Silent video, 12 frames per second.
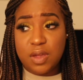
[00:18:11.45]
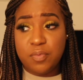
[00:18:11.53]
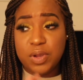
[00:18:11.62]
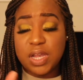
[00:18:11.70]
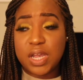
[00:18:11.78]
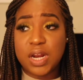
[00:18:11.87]

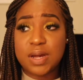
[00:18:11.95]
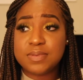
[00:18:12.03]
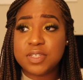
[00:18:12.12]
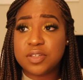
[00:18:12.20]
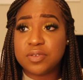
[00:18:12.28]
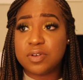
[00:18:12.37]
We get up
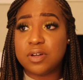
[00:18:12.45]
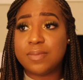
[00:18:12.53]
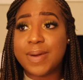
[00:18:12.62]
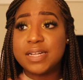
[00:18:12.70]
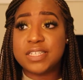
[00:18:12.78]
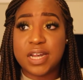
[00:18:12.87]
to the
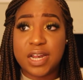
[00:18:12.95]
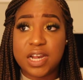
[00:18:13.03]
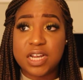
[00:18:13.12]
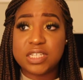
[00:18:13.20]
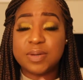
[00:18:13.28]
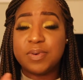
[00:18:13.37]
room, I
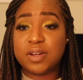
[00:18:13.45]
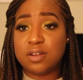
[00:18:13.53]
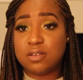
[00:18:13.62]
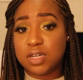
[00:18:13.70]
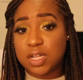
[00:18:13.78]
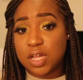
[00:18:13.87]
change, I put
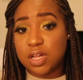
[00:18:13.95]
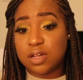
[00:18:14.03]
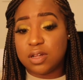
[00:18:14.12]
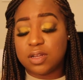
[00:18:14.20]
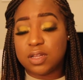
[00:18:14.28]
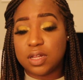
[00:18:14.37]
on
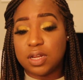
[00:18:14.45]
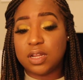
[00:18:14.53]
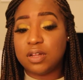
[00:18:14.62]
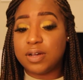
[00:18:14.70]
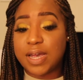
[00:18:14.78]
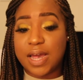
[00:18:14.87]
the
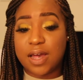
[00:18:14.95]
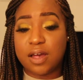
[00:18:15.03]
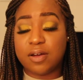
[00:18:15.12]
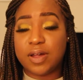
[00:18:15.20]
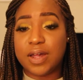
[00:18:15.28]
little gown,